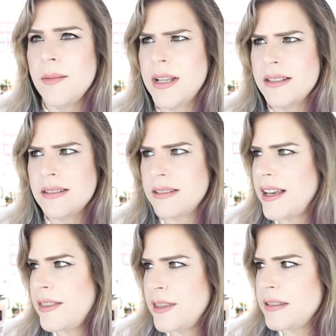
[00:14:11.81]
because
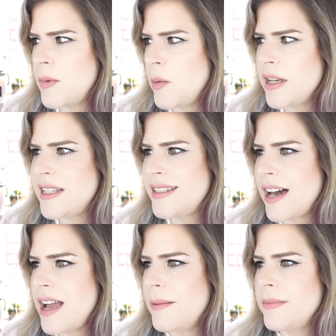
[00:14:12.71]
at this moment in
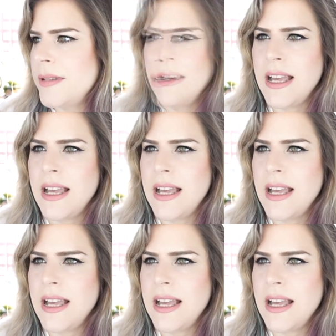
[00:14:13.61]
time,